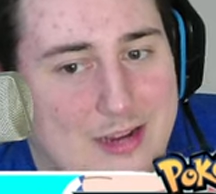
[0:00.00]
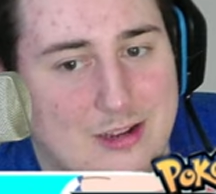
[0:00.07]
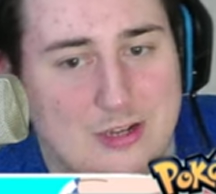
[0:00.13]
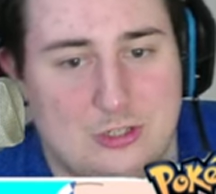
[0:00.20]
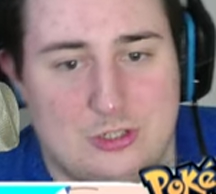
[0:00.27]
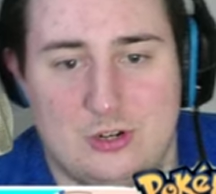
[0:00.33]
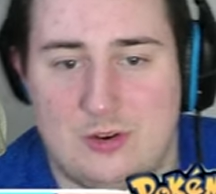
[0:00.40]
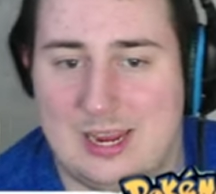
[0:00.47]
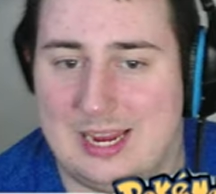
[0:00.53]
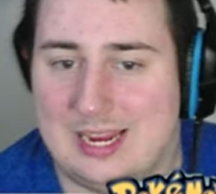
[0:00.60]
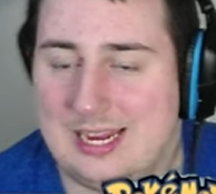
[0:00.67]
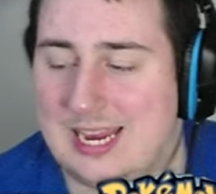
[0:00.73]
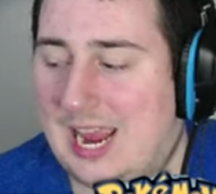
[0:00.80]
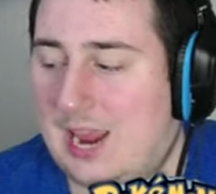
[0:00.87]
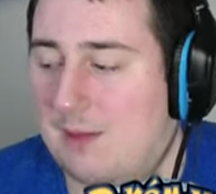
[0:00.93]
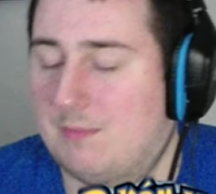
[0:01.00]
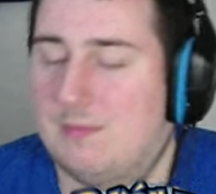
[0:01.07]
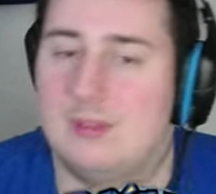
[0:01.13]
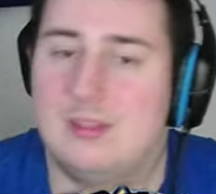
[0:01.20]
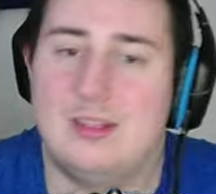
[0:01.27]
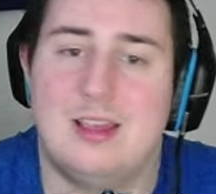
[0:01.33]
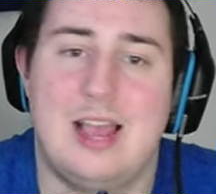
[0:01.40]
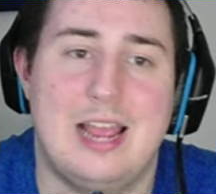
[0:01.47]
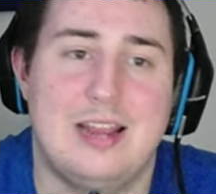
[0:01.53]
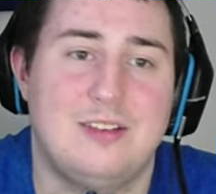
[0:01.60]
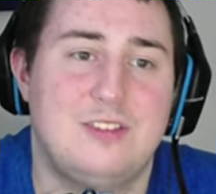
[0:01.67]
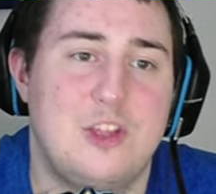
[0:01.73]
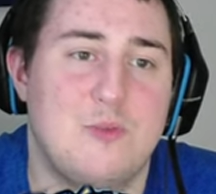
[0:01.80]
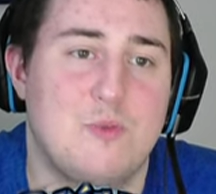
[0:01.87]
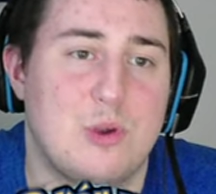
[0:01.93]
okay, game. I, you
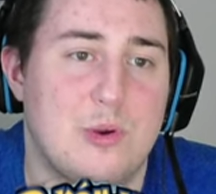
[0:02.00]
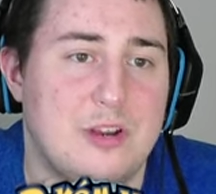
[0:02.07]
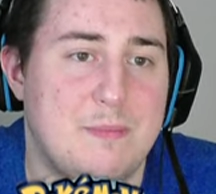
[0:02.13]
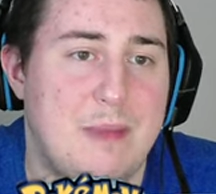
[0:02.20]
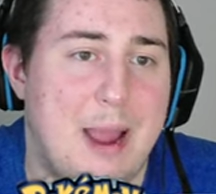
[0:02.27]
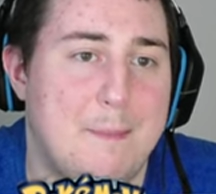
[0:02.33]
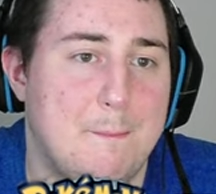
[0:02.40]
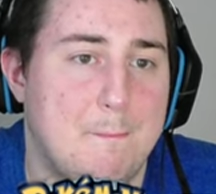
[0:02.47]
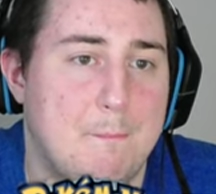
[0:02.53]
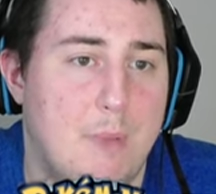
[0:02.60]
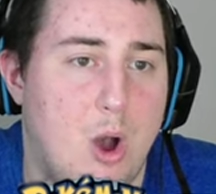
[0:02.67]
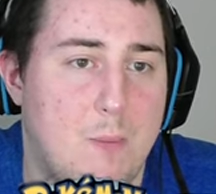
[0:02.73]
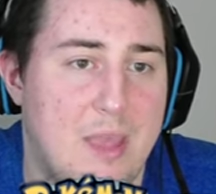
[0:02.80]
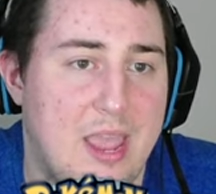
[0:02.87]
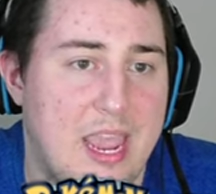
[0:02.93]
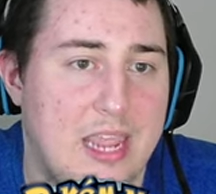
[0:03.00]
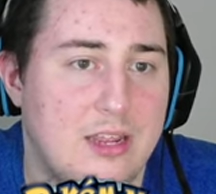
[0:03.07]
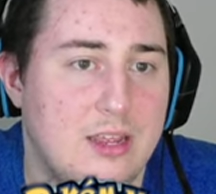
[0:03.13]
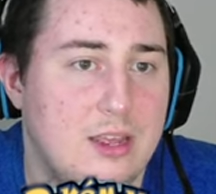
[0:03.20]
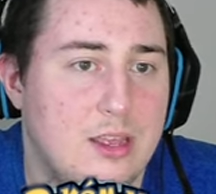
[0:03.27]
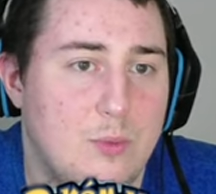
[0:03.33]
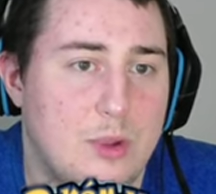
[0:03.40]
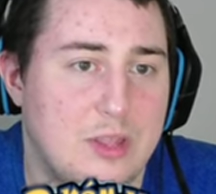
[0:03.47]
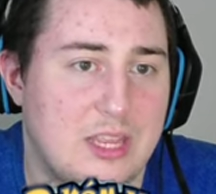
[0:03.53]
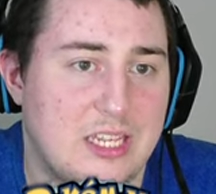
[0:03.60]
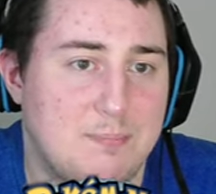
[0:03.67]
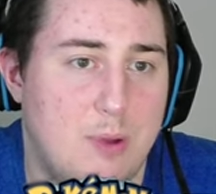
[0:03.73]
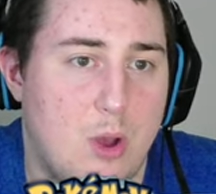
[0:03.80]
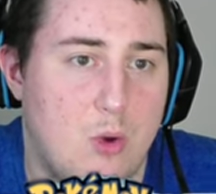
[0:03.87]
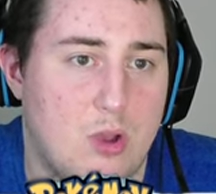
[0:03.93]
ruined my moment with this
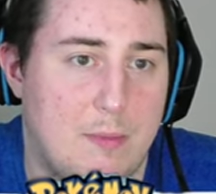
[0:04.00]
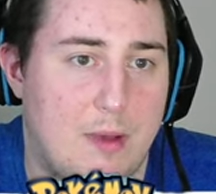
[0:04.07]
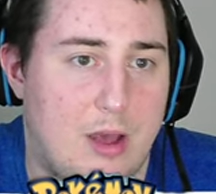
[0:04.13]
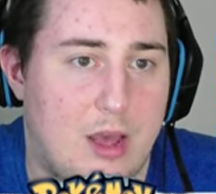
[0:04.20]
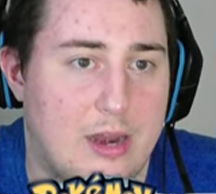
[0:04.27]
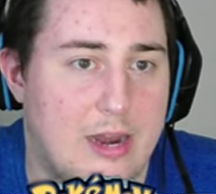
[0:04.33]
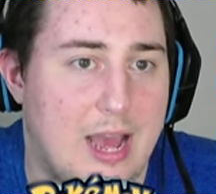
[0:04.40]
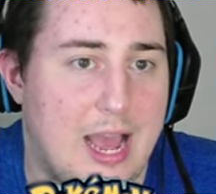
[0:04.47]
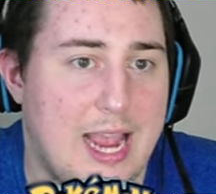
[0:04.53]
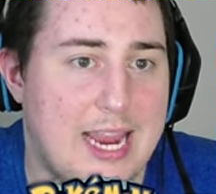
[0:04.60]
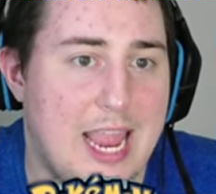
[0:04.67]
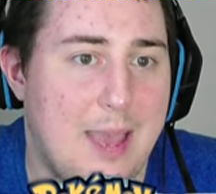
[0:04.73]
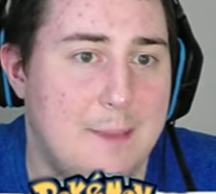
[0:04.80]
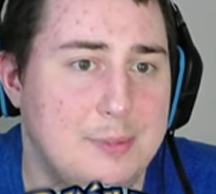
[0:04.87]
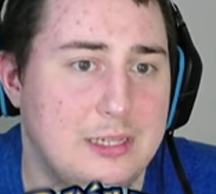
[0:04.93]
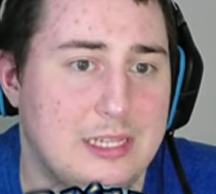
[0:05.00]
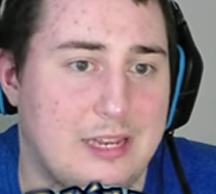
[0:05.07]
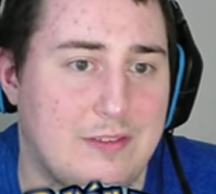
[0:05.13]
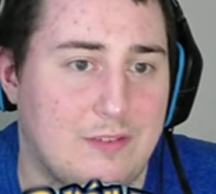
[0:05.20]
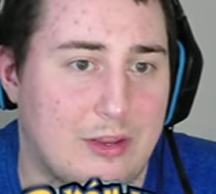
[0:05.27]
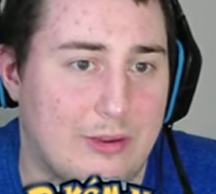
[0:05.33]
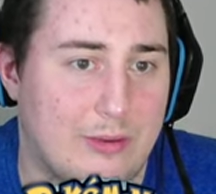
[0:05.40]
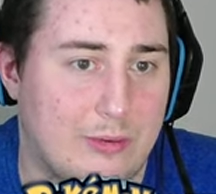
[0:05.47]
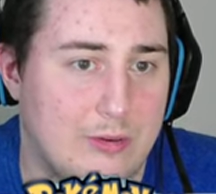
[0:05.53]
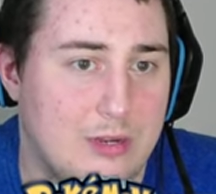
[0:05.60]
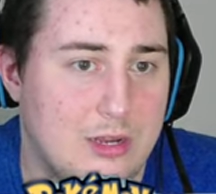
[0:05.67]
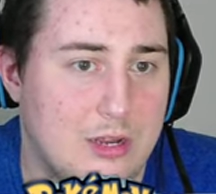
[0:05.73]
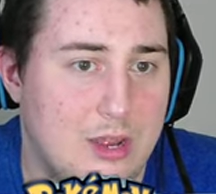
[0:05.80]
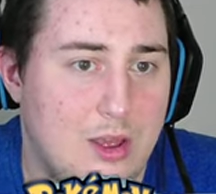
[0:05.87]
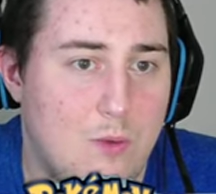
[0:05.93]
Pokemon. I can't believe you.
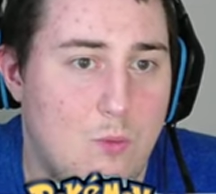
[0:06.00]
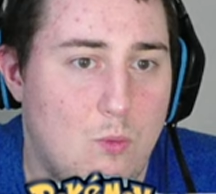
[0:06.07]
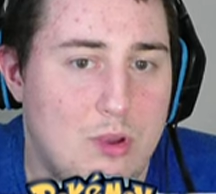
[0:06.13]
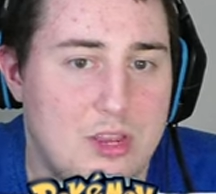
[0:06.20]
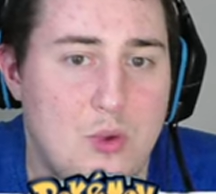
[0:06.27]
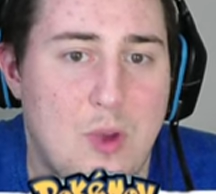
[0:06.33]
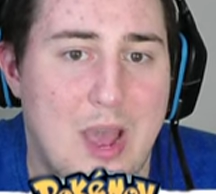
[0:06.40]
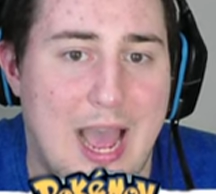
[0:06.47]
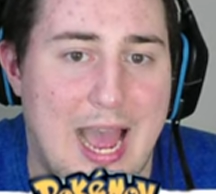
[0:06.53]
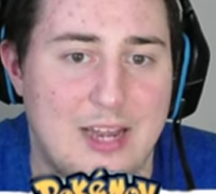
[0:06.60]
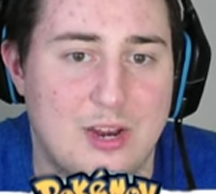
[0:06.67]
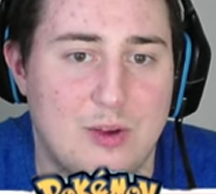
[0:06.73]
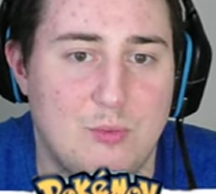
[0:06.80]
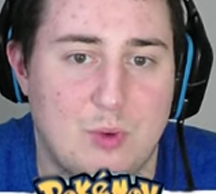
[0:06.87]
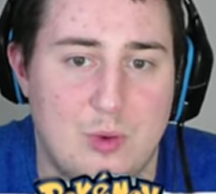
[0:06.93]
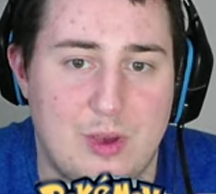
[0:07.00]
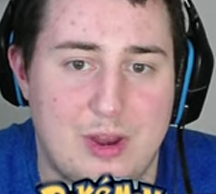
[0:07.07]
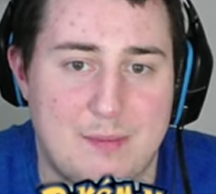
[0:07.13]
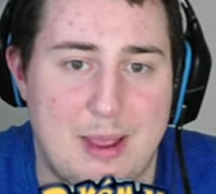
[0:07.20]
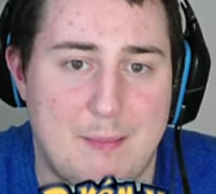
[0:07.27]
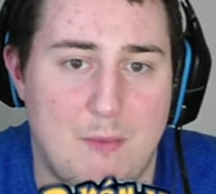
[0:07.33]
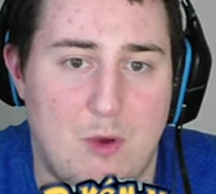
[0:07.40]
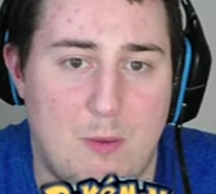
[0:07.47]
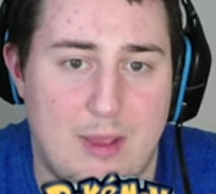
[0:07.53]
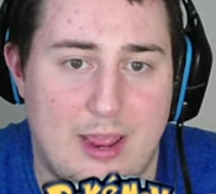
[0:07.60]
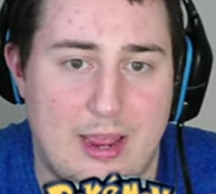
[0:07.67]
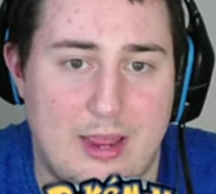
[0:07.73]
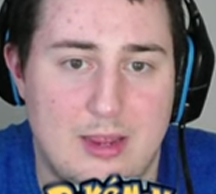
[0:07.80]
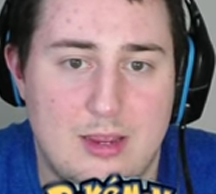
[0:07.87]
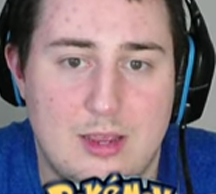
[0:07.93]
You had to ruin my moment.
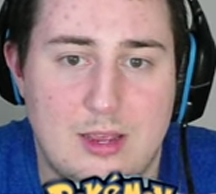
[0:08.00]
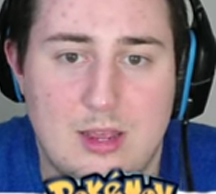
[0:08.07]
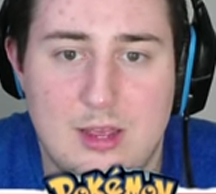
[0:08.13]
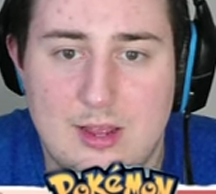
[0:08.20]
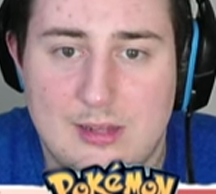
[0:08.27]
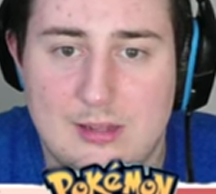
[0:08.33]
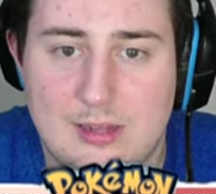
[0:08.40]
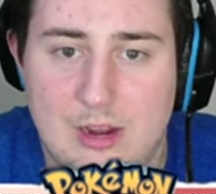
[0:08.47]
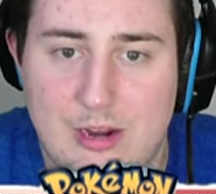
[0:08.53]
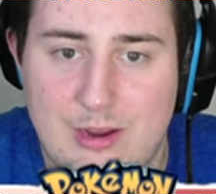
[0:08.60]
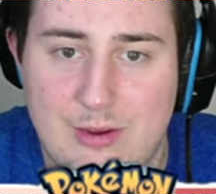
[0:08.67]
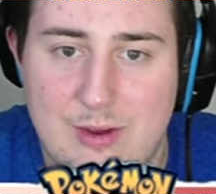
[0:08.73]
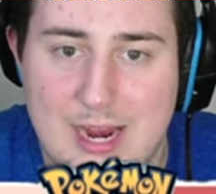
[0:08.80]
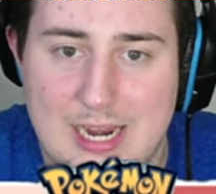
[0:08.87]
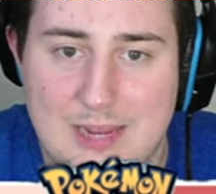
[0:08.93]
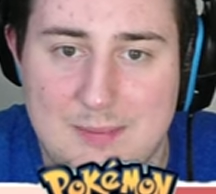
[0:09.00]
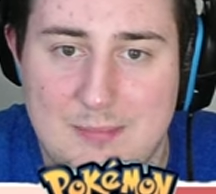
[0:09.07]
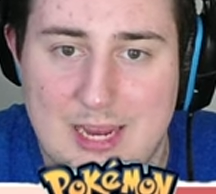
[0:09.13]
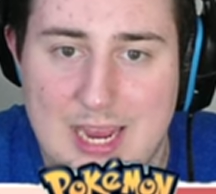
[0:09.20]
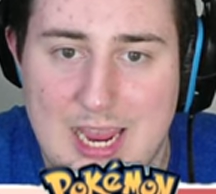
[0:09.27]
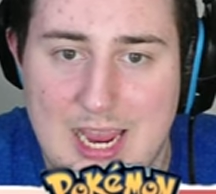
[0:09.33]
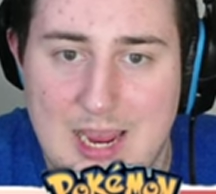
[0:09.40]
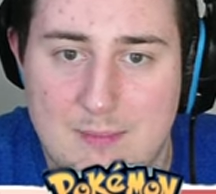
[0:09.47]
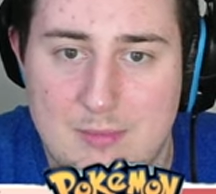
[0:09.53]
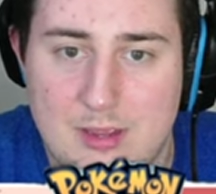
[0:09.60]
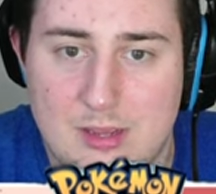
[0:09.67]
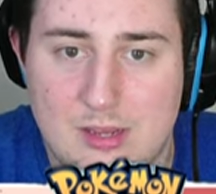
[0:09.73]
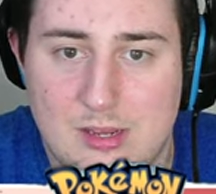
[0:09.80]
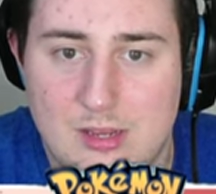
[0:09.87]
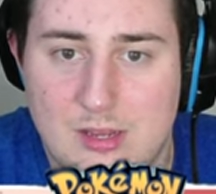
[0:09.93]
Are you kidding me, game?
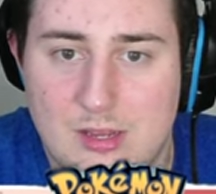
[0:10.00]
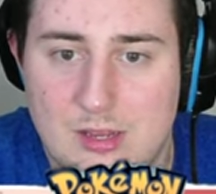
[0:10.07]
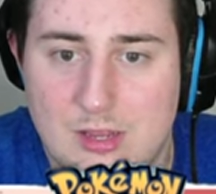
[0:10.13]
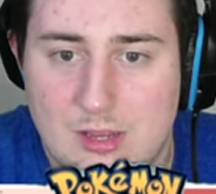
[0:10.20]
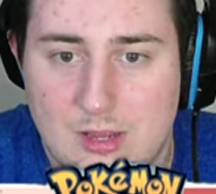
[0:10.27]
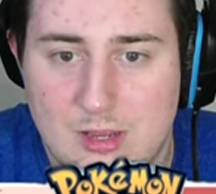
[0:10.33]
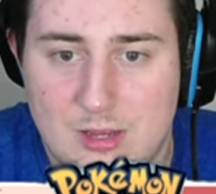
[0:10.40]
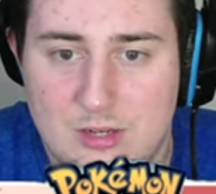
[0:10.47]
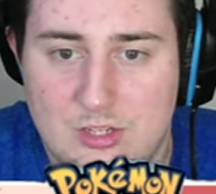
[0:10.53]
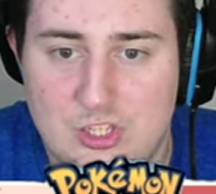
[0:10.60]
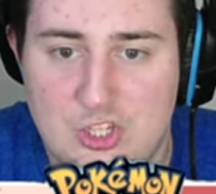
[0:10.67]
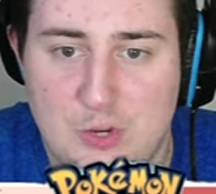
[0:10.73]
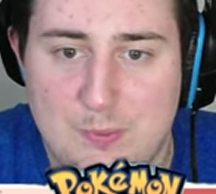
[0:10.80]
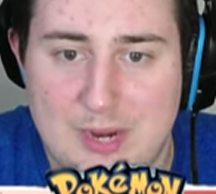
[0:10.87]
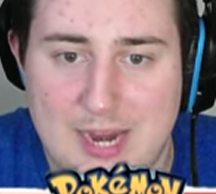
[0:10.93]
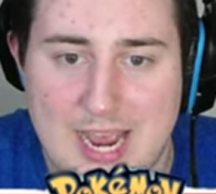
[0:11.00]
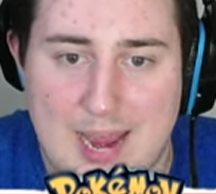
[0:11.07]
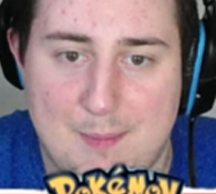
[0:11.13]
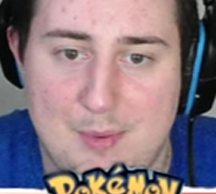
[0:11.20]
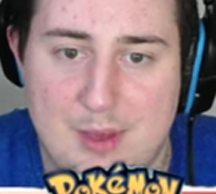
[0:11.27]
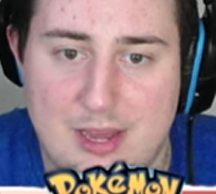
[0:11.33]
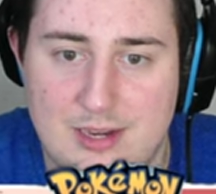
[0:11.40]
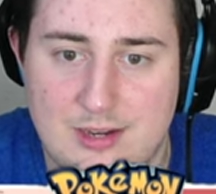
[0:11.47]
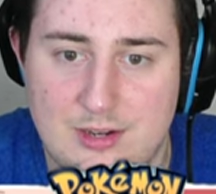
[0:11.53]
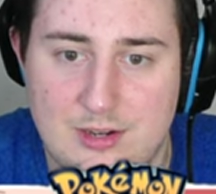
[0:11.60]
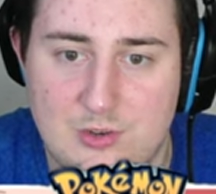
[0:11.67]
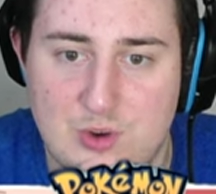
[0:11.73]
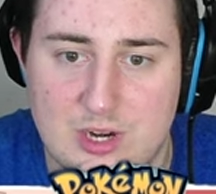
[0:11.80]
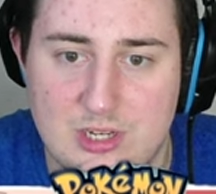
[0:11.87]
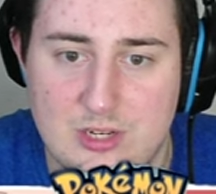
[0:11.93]
Stupid A button.
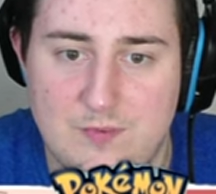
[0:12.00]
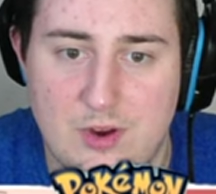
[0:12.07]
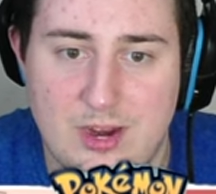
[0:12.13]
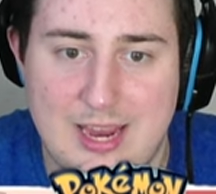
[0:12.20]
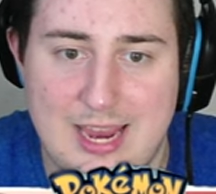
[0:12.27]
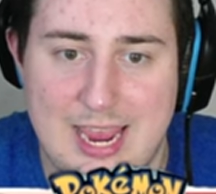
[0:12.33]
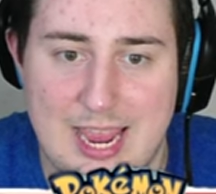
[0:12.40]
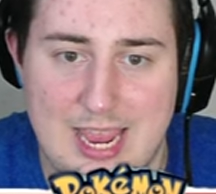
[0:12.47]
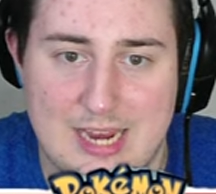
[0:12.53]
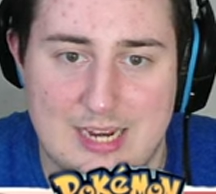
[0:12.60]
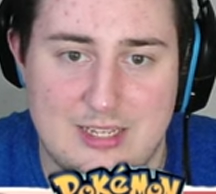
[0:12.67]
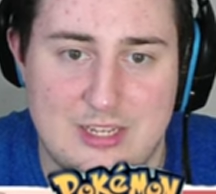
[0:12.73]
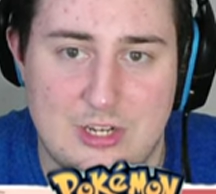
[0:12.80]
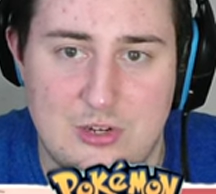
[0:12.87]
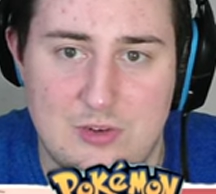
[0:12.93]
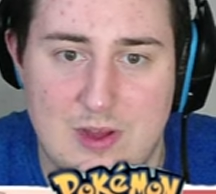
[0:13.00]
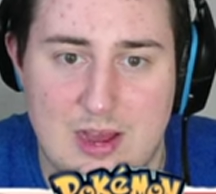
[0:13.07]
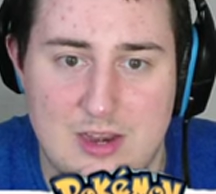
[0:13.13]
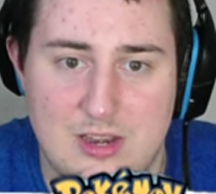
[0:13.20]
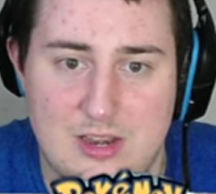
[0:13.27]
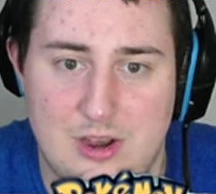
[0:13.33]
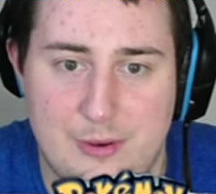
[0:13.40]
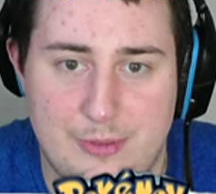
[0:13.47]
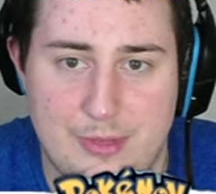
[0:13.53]
Tricks are for kids. Did you not know that?